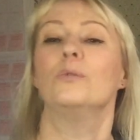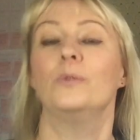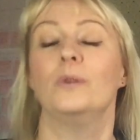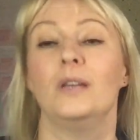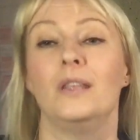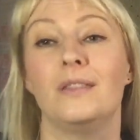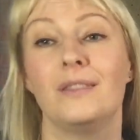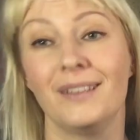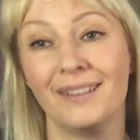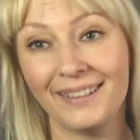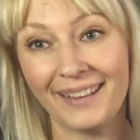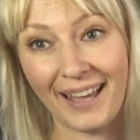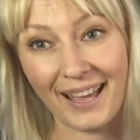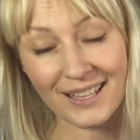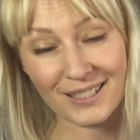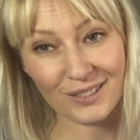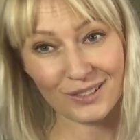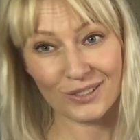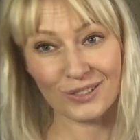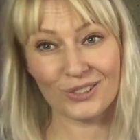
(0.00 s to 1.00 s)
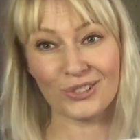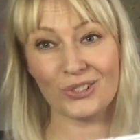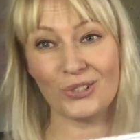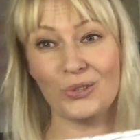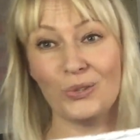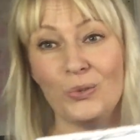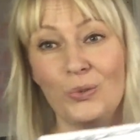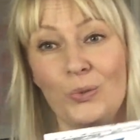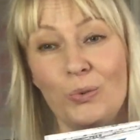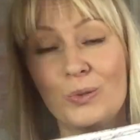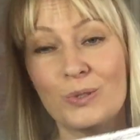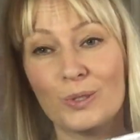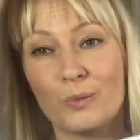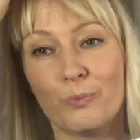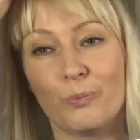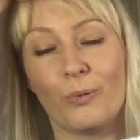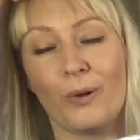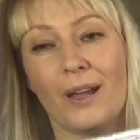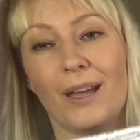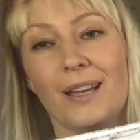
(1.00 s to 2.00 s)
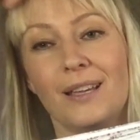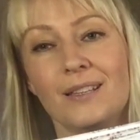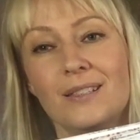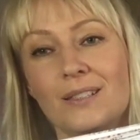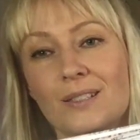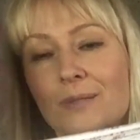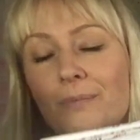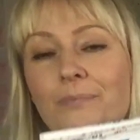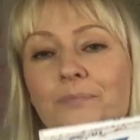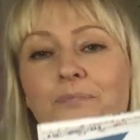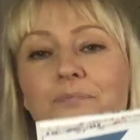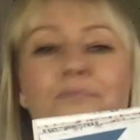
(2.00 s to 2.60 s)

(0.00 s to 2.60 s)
with the last 2 spreads.